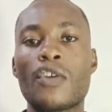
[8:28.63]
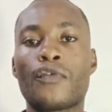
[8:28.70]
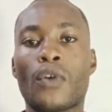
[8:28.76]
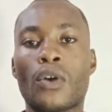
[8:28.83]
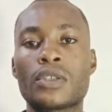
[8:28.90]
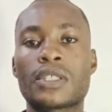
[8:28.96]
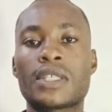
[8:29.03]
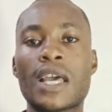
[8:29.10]

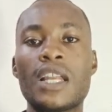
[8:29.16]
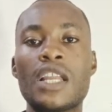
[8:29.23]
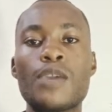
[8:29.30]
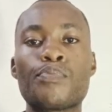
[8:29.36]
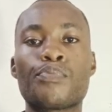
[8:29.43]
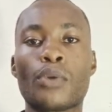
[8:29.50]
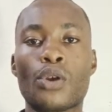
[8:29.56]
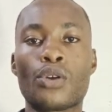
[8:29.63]
for
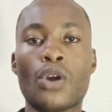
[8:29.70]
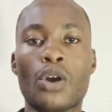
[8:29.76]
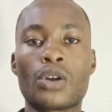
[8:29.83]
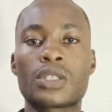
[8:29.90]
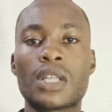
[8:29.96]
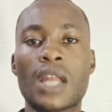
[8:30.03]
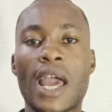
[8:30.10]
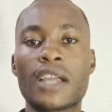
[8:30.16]
selling
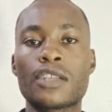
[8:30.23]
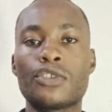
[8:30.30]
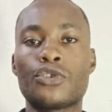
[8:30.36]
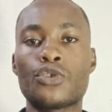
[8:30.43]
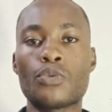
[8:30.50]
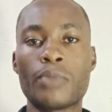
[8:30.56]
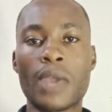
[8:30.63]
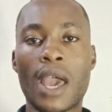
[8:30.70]
product like
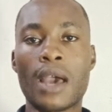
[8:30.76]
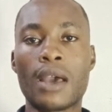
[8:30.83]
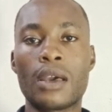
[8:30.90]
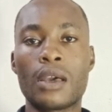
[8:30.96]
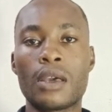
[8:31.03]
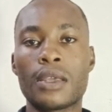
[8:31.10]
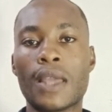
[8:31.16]
Jumia.